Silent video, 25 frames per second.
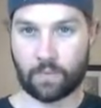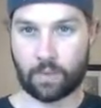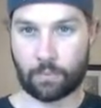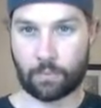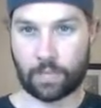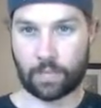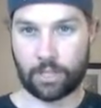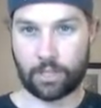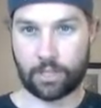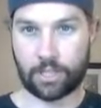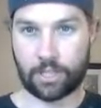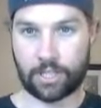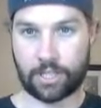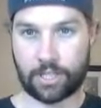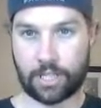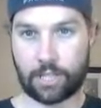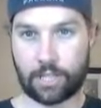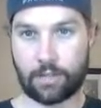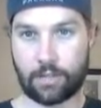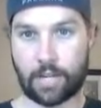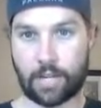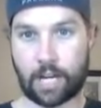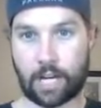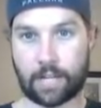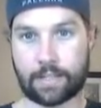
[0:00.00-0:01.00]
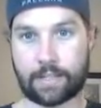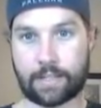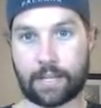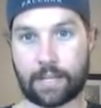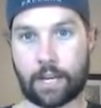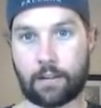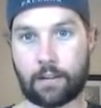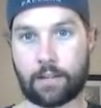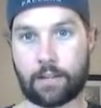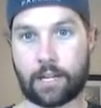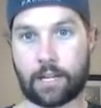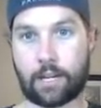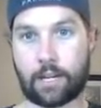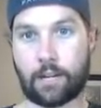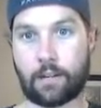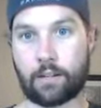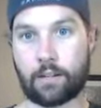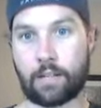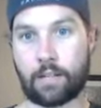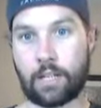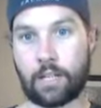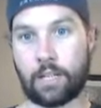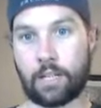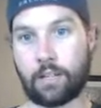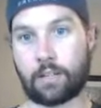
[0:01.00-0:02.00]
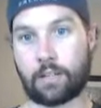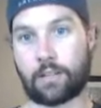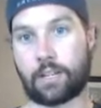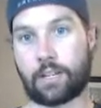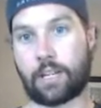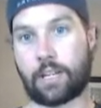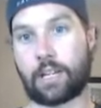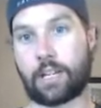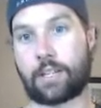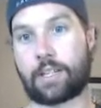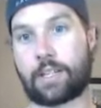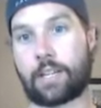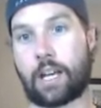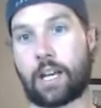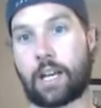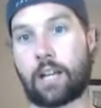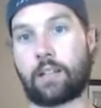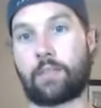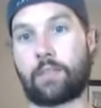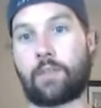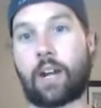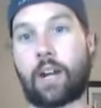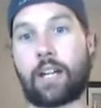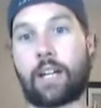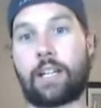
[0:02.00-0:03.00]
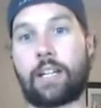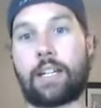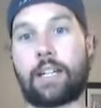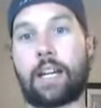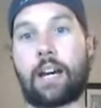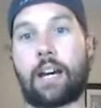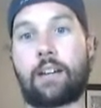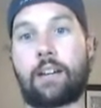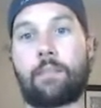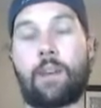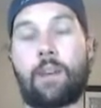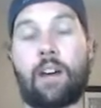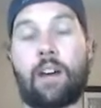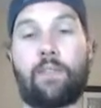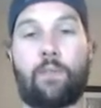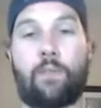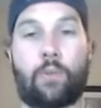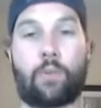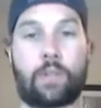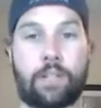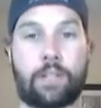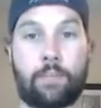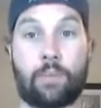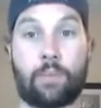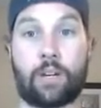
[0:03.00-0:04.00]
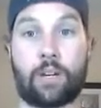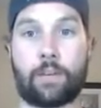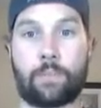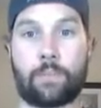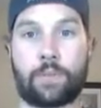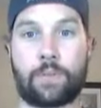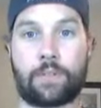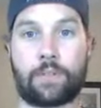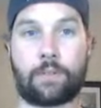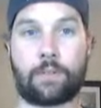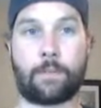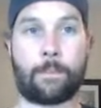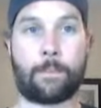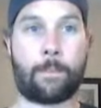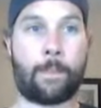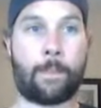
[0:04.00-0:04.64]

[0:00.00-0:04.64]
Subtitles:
but you can see you got a sell here. So you could sell and write it down about 40 pips.